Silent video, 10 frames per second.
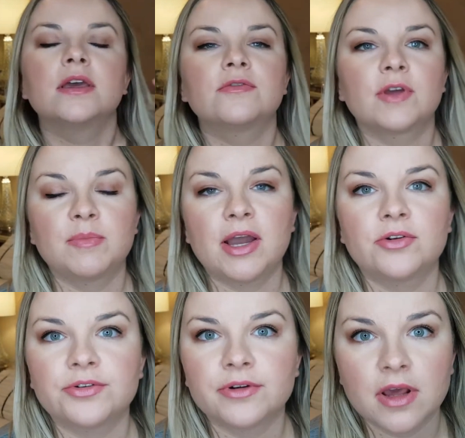If I
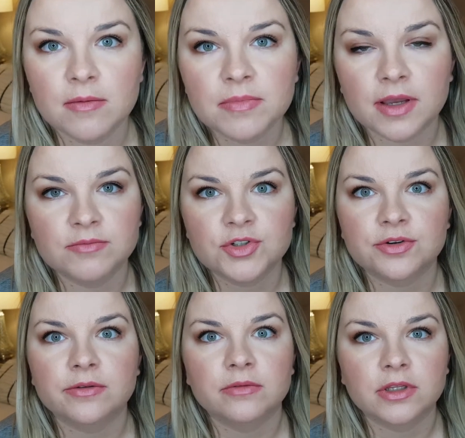powder it up, I'm
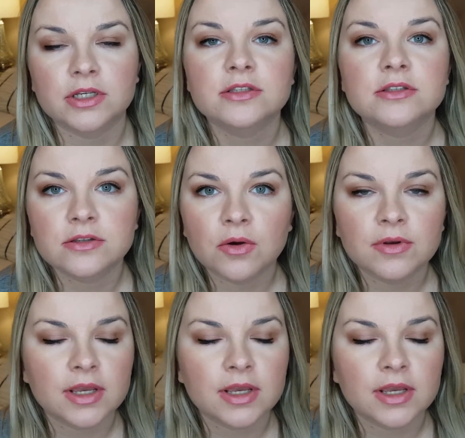sure it would look so